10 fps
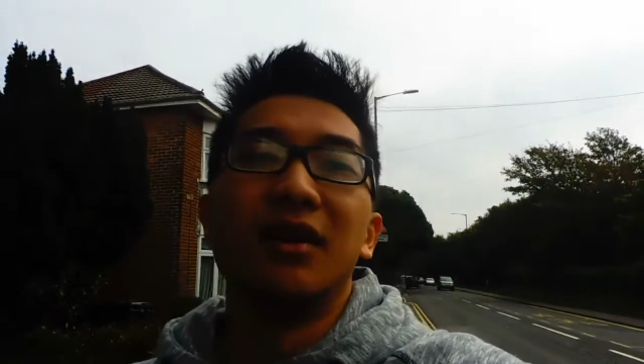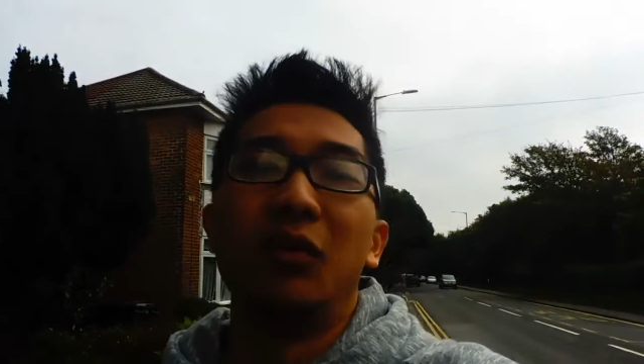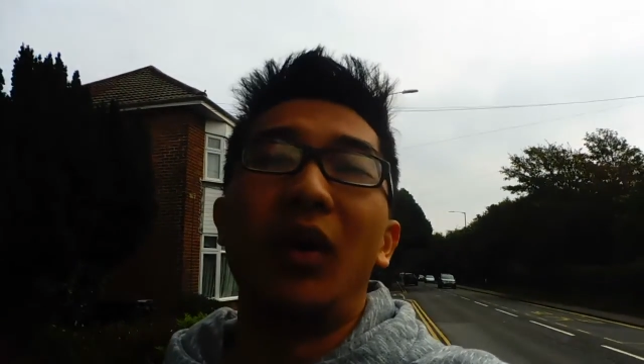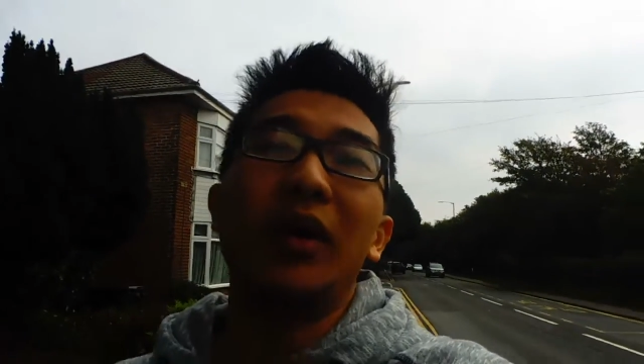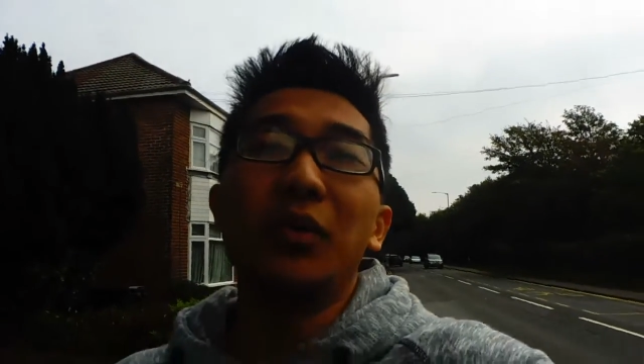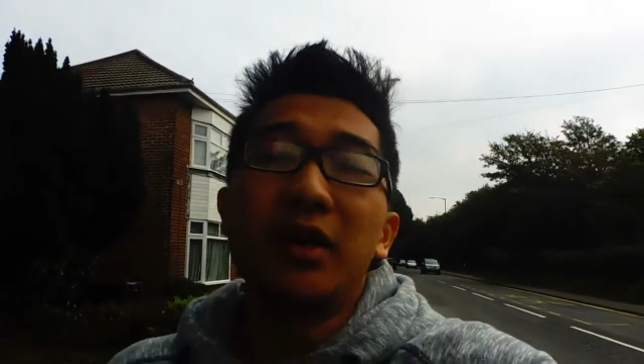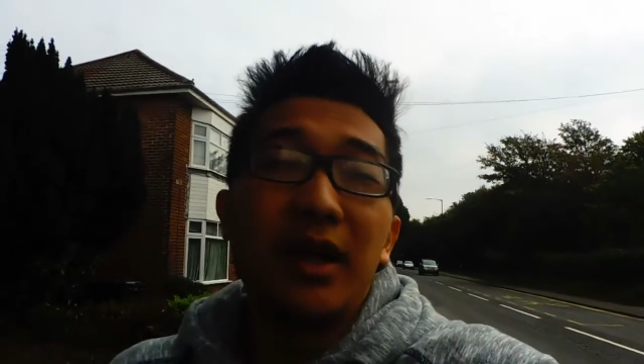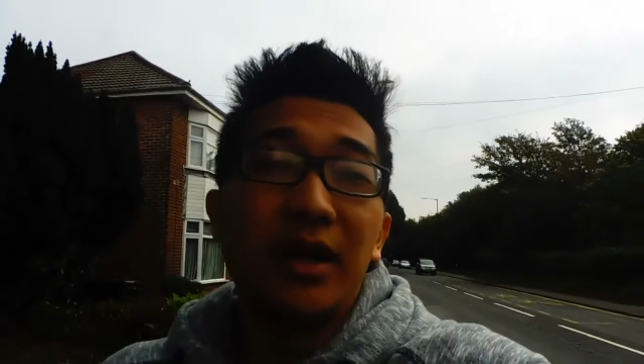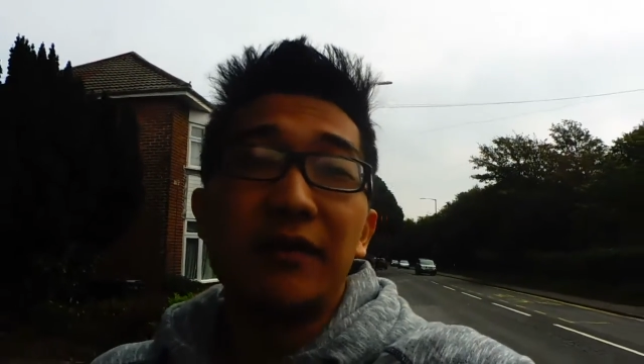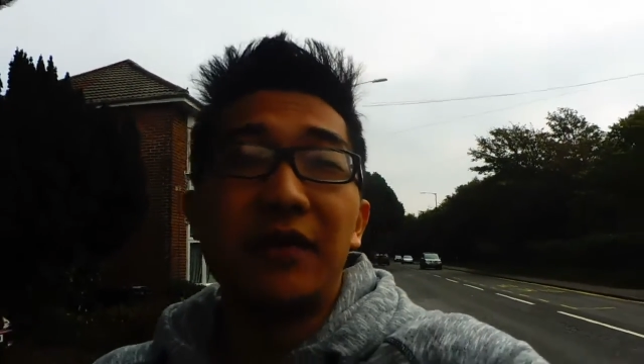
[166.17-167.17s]
why wouldn't they
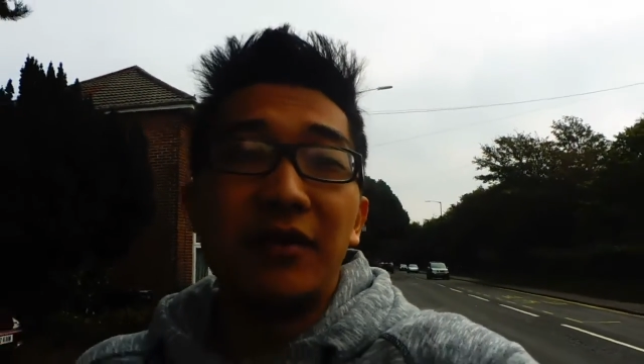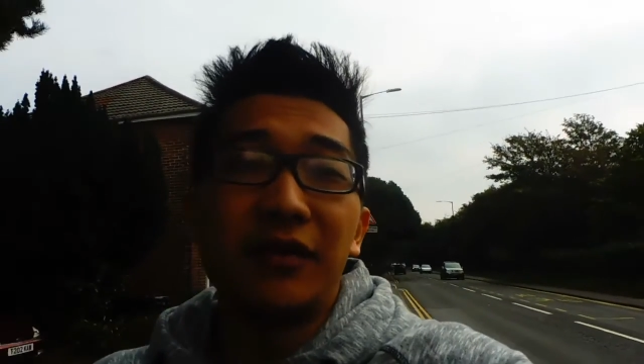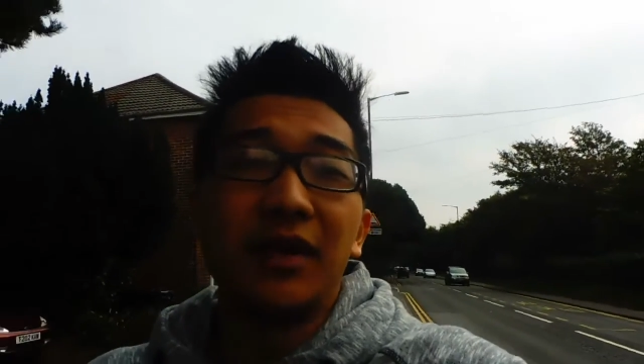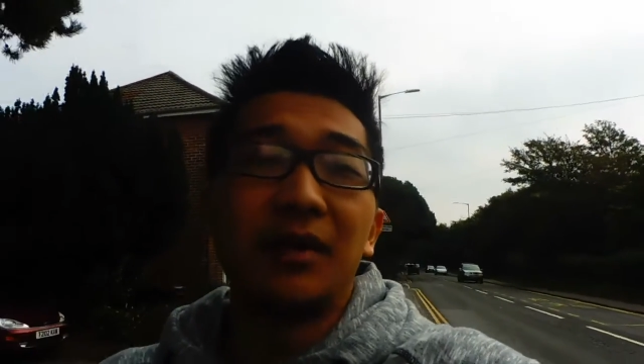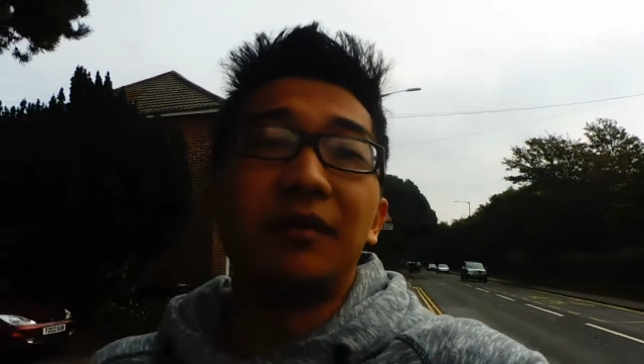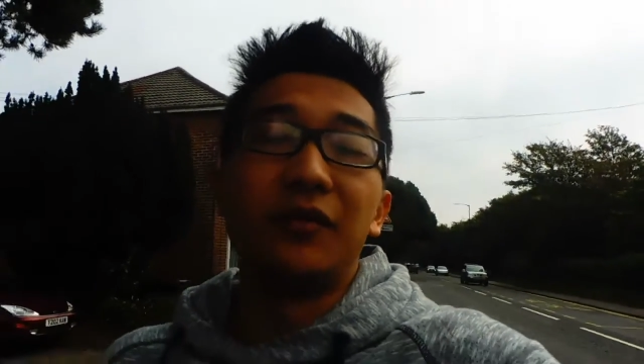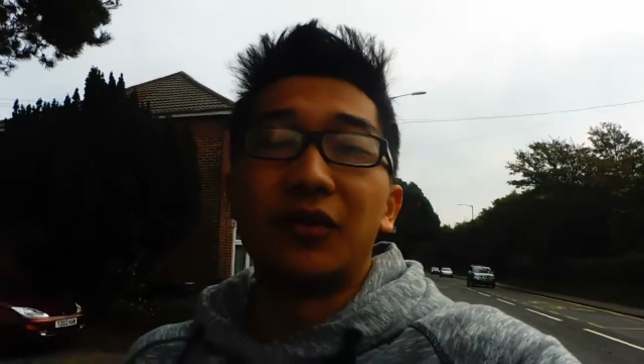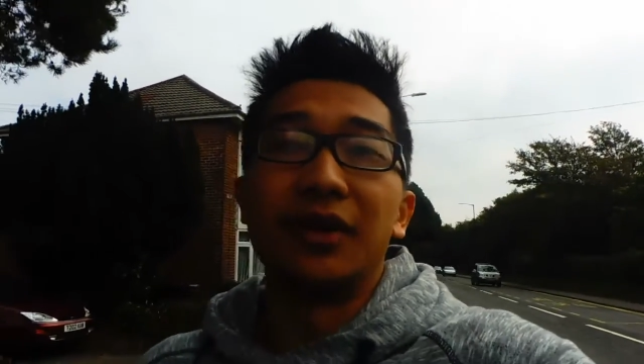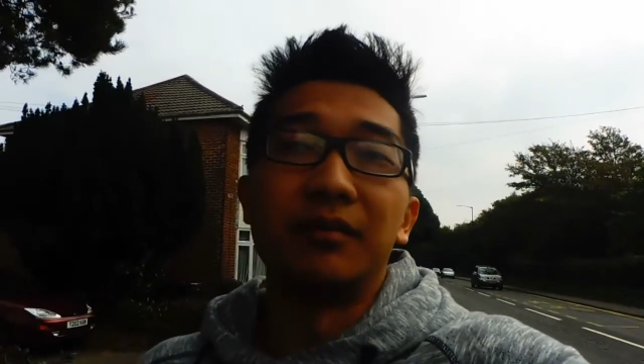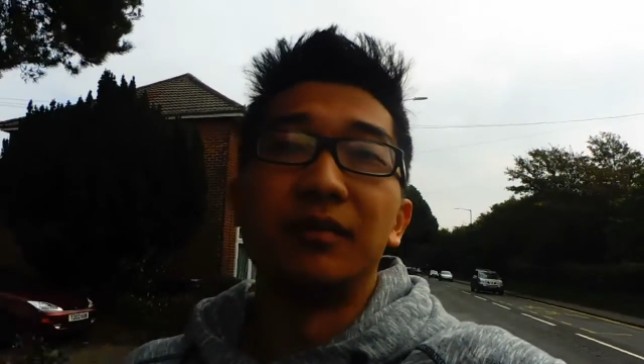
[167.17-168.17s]
give everything up for
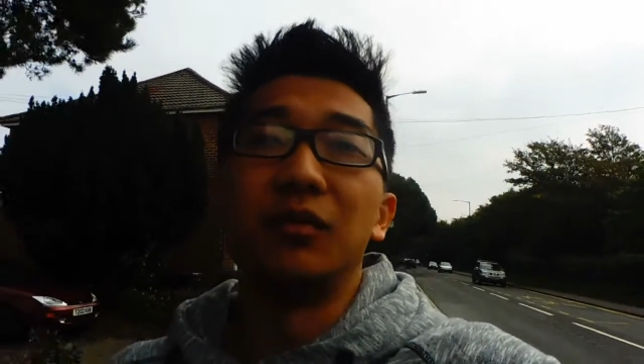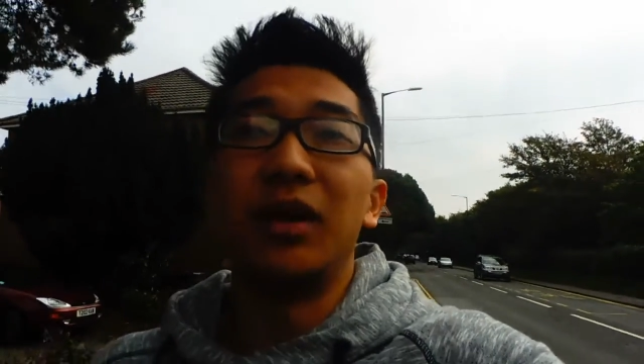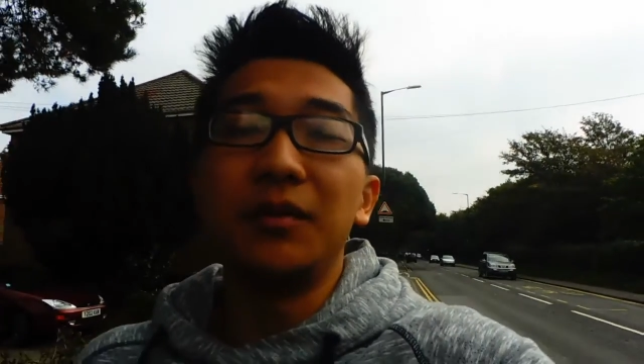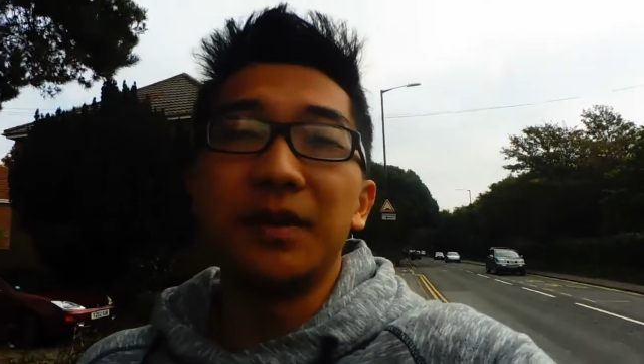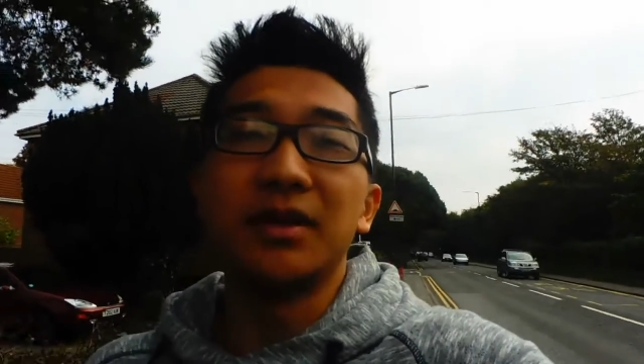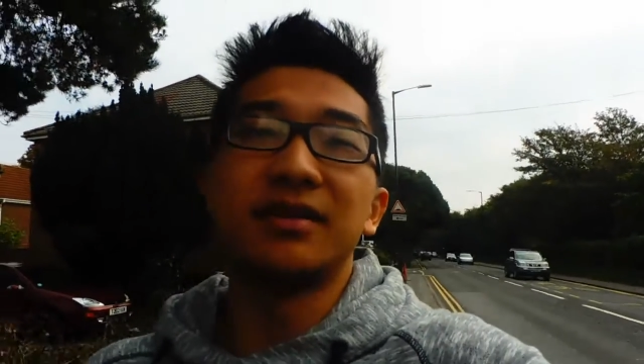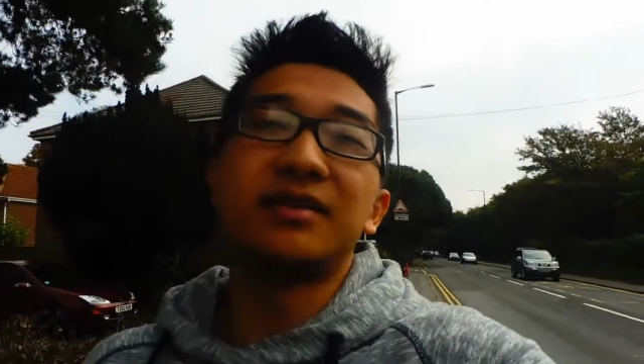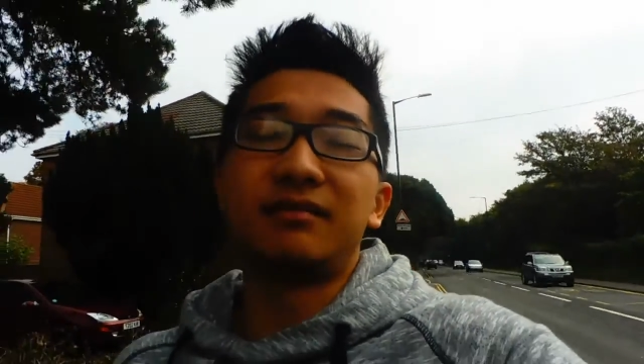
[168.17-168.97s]
him well because